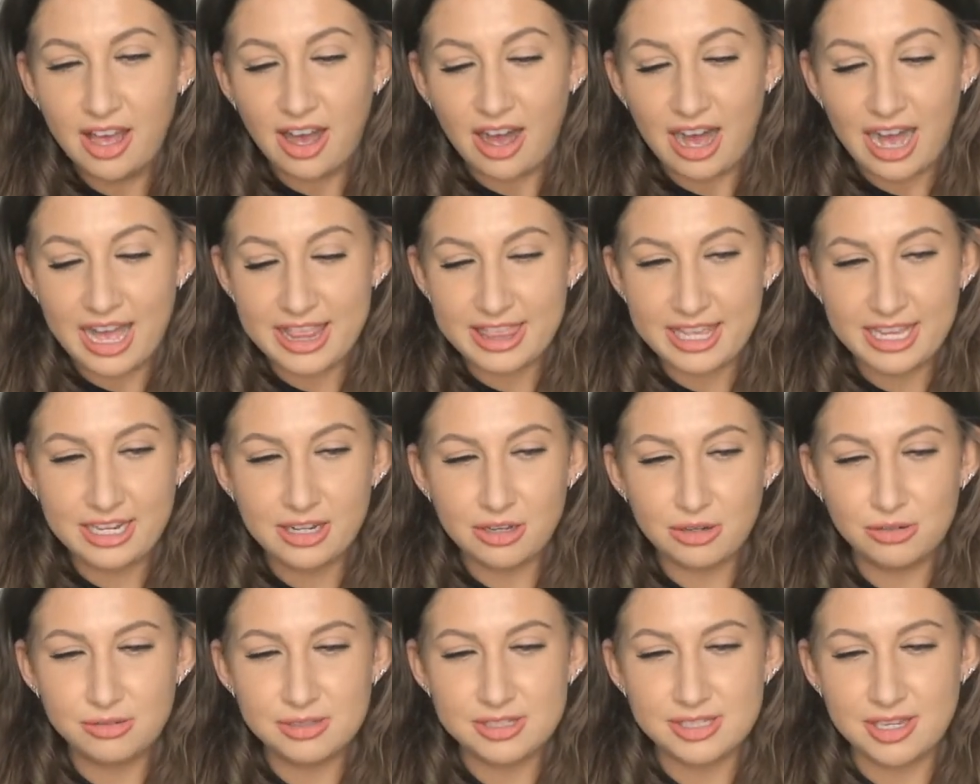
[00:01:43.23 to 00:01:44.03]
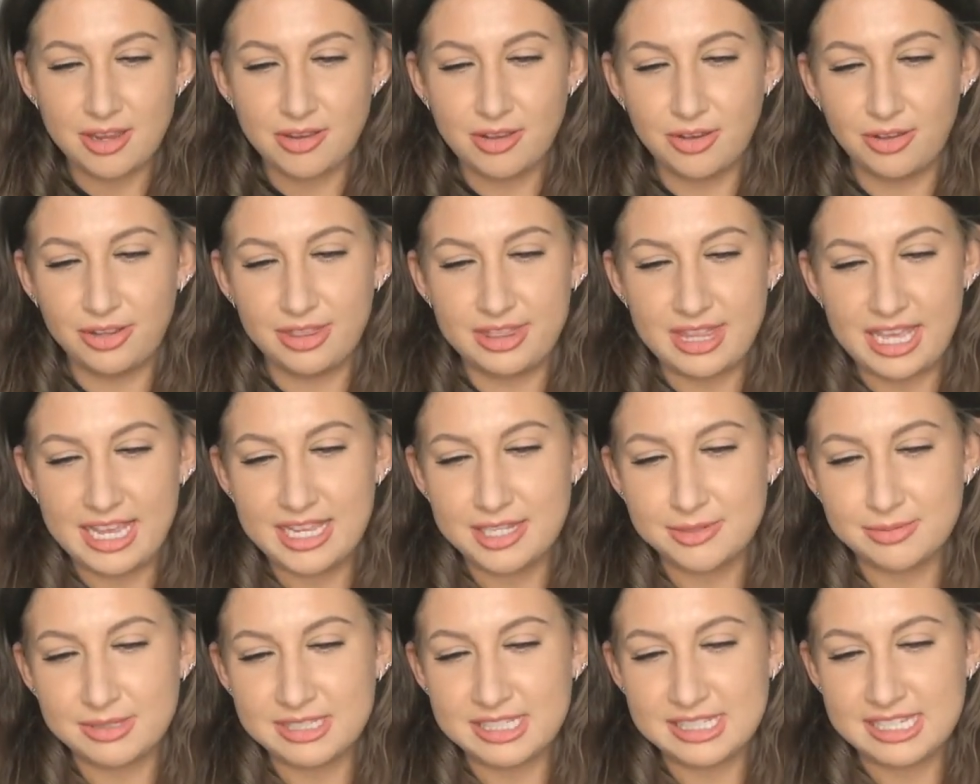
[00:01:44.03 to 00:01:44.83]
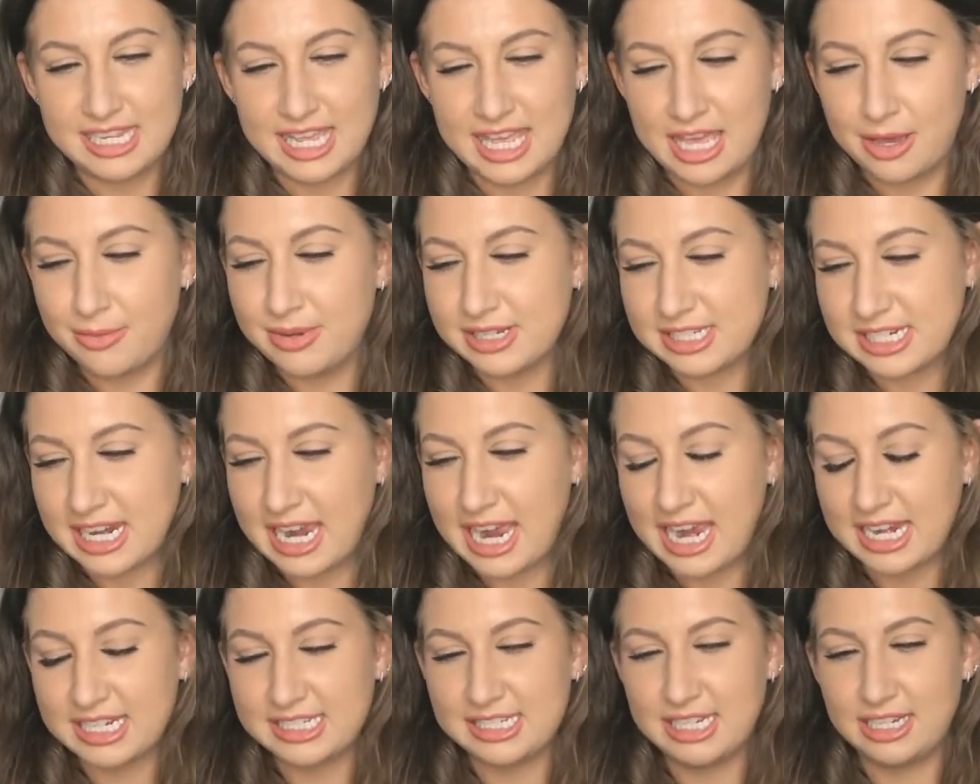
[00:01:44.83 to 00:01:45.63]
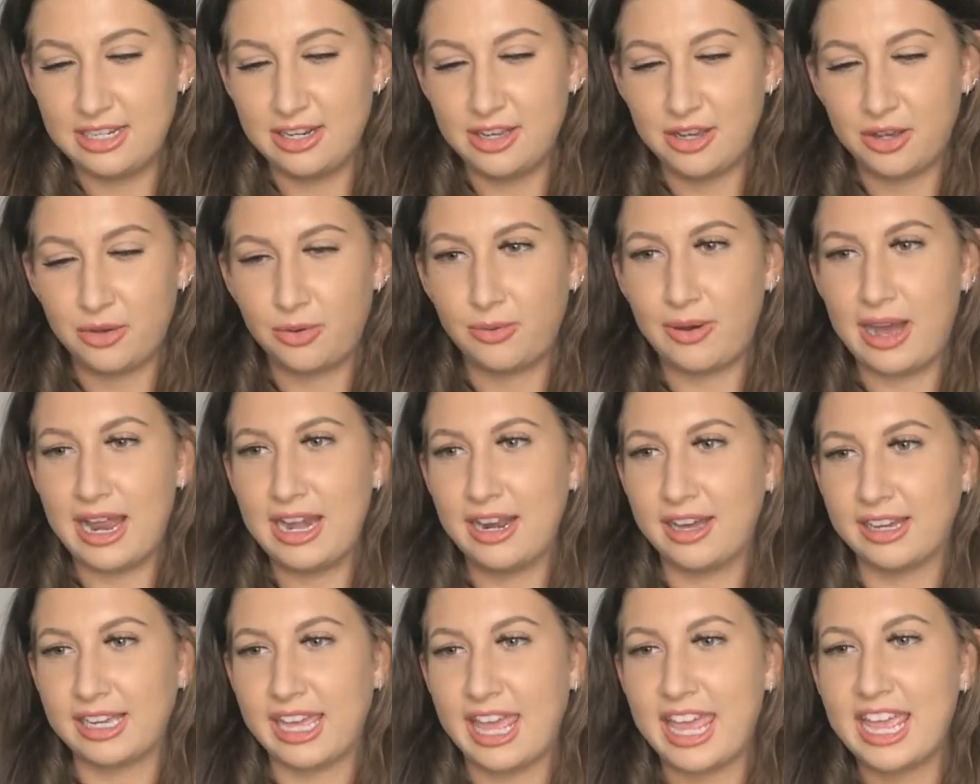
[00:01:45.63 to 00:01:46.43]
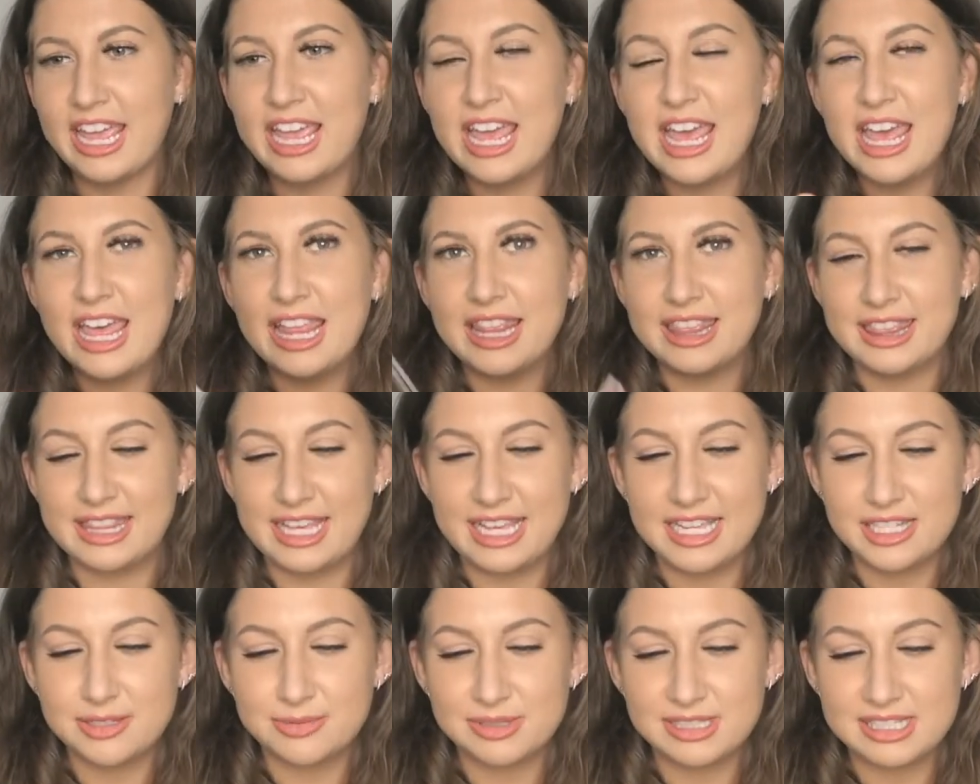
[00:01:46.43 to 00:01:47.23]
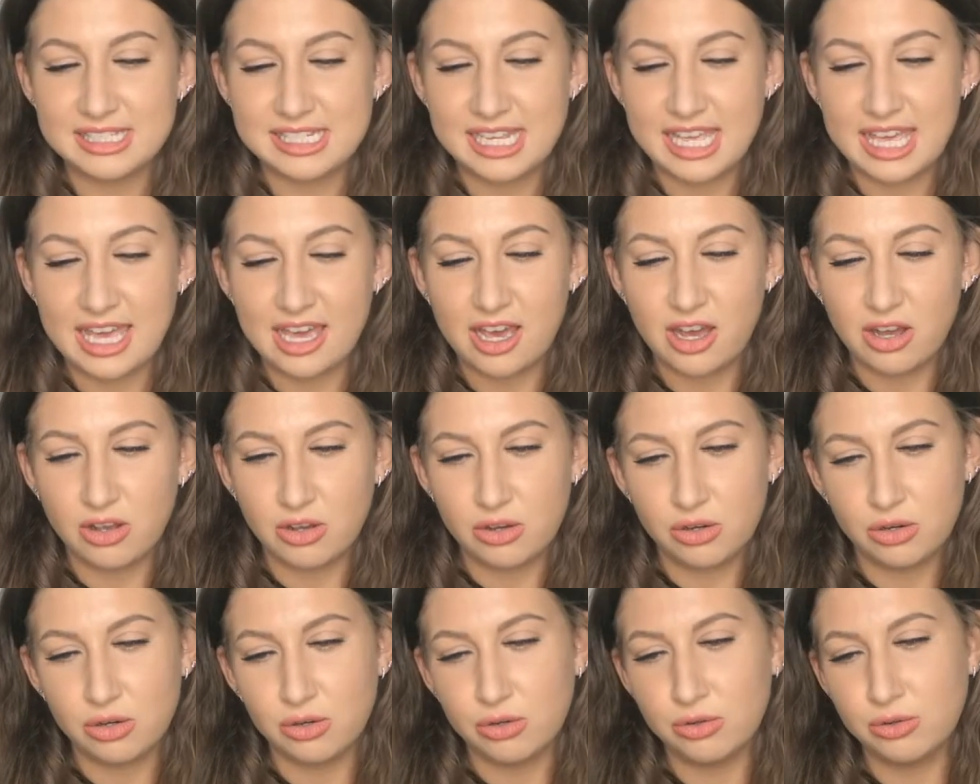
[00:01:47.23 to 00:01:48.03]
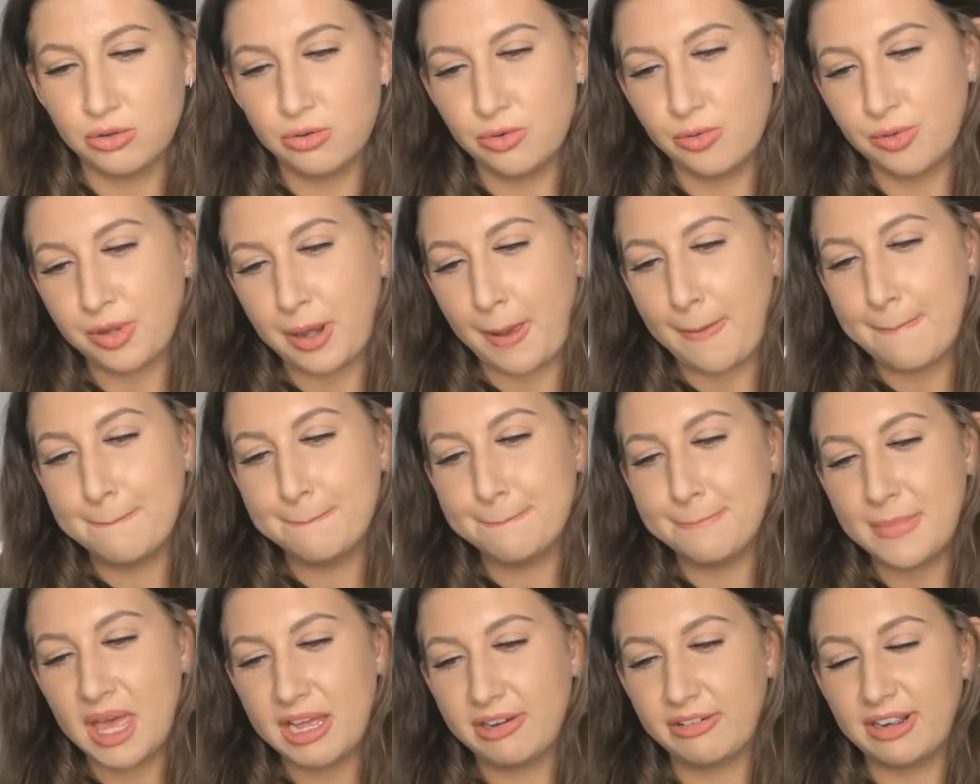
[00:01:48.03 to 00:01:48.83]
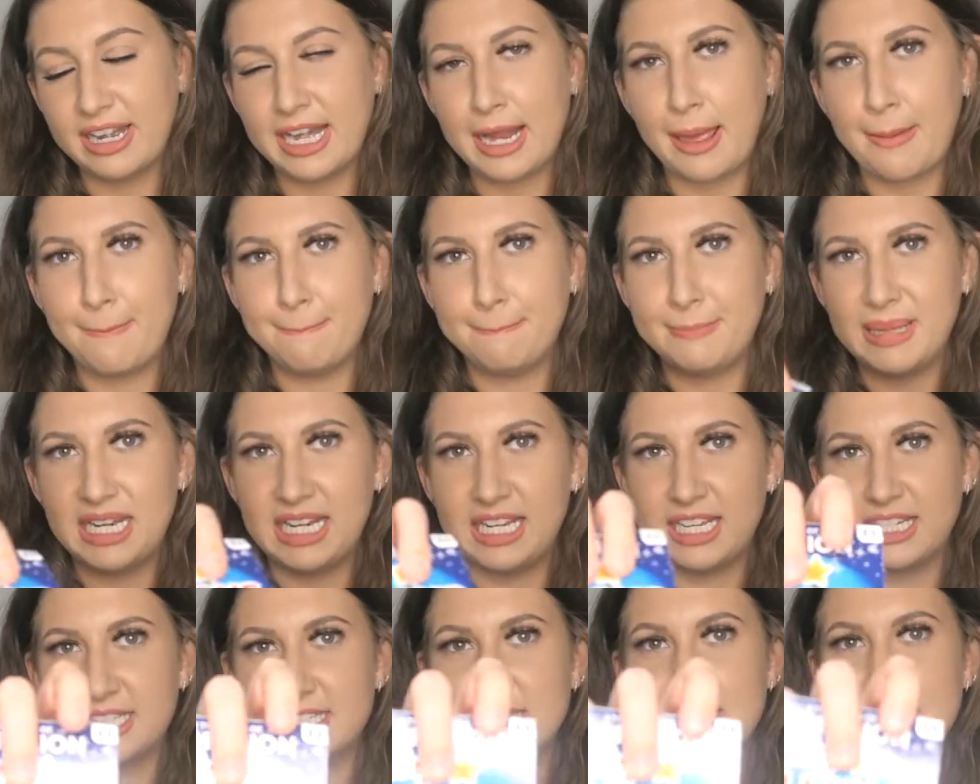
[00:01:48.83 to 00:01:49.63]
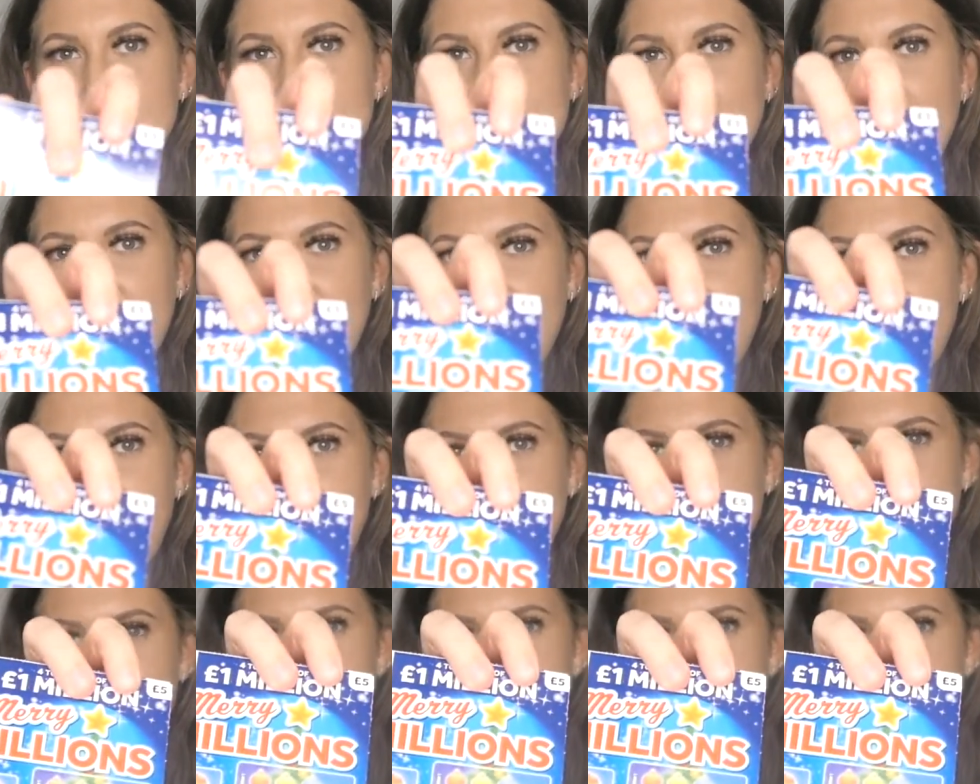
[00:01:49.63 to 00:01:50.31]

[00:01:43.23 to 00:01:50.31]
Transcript: I then also got these ones here, which actually look quite lucky. These ones here are called Merry Millions and